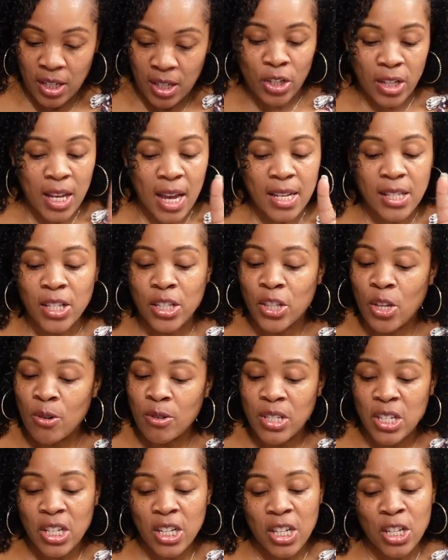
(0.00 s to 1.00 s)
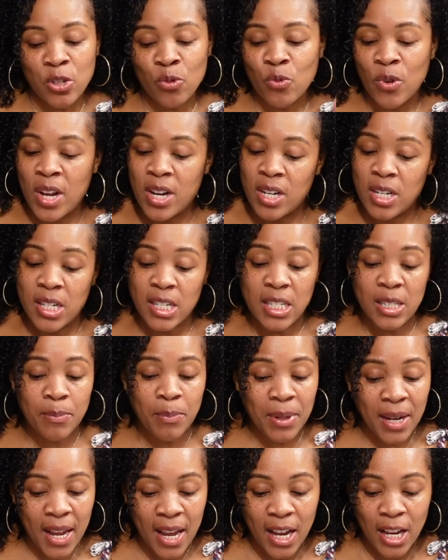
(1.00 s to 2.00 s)
It has the 13 inch retina
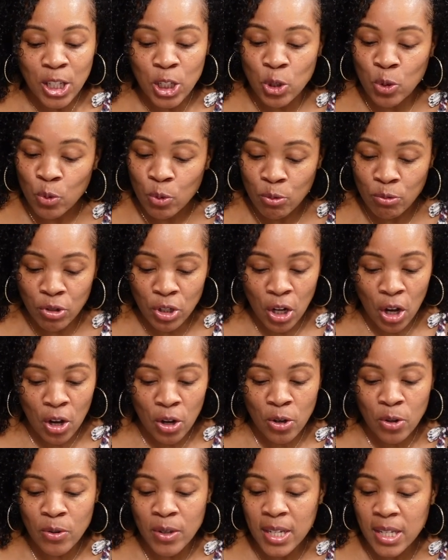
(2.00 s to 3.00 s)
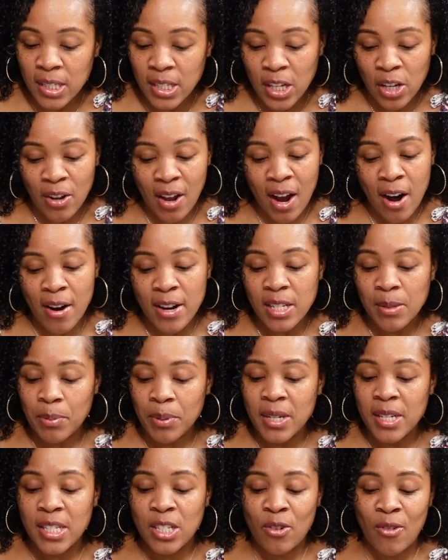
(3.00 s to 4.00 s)
display, true tone, Intel Iris
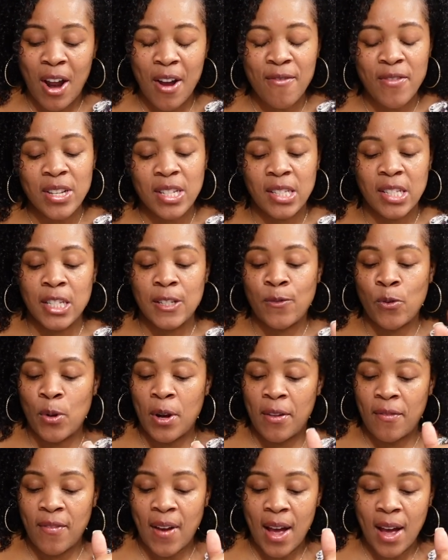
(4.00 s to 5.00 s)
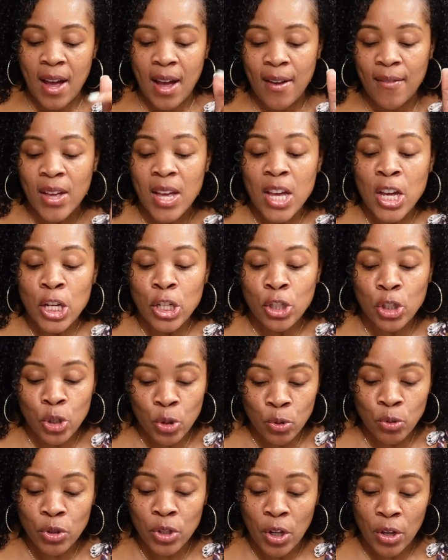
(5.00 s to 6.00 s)
Plus graphics 645,
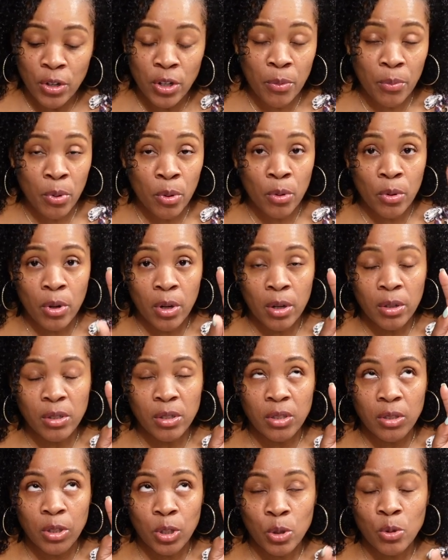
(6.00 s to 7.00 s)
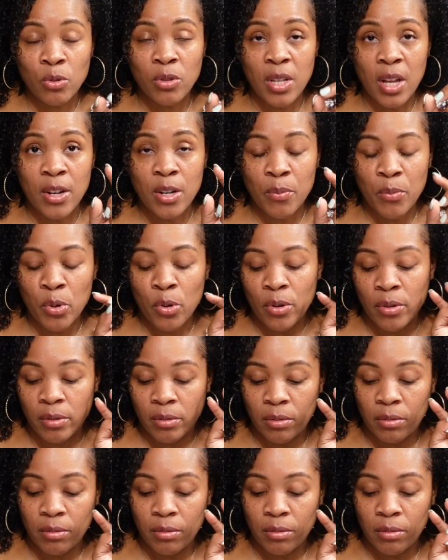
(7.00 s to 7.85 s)
two Thunderbolt two Thunderbolt